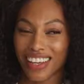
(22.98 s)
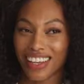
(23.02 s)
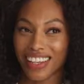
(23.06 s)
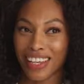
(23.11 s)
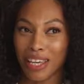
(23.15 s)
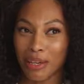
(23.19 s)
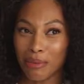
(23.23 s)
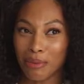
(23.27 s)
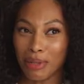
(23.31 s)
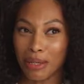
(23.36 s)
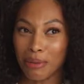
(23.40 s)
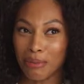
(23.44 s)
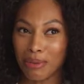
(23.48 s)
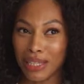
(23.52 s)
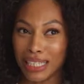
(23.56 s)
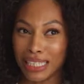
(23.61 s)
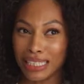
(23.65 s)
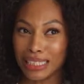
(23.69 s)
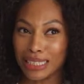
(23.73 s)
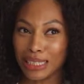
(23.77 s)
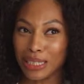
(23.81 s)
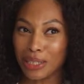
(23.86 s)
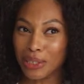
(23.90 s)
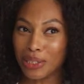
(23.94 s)
if it
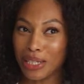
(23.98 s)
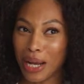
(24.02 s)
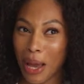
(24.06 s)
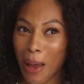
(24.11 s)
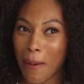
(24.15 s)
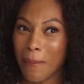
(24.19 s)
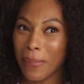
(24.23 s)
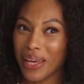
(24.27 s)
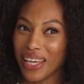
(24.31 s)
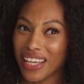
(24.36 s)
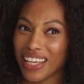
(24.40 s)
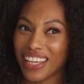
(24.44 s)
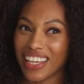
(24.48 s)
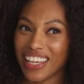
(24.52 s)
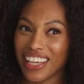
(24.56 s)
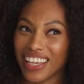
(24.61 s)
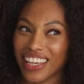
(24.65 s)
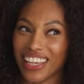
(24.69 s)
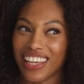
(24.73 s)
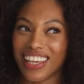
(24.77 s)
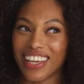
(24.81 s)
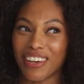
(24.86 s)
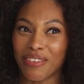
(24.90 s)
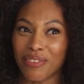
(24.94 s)
PG or not, but
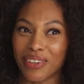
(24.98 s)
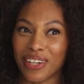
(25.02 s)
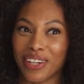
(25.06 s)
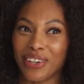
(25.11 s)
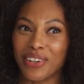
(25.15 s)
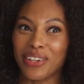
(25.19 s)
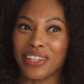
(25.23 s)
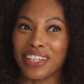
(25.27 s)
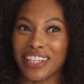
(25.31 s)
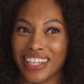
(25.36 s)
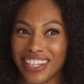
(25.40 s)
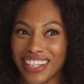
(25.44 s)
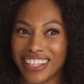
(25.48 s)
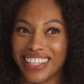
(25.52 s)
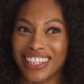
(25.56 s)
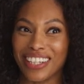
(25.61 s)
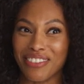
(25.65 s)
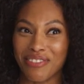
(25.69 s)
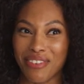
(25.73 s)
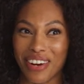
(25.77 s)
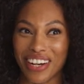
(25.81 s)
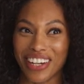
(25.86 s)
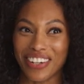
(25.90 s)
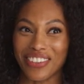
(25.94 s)
if we go in there,
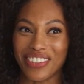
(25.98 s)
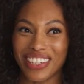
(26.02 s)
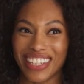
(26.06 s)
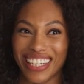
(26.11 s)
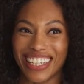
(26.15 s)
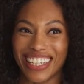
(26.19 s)
then margarita.